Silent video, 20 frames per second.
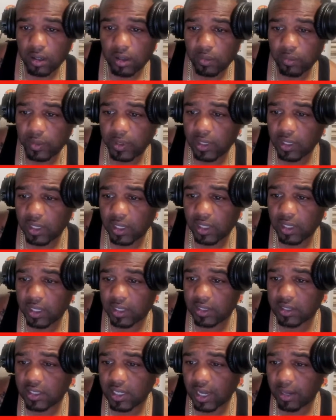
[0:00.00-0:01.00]
we're looking at
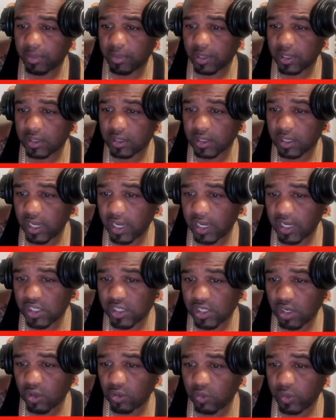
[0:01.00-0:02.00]
the topic of today's
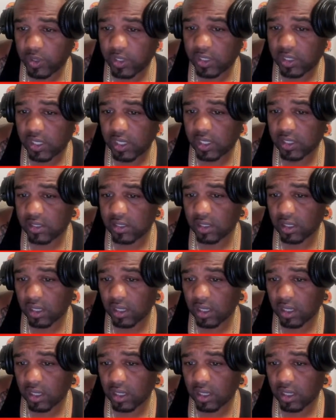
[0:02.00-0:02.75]
show, which is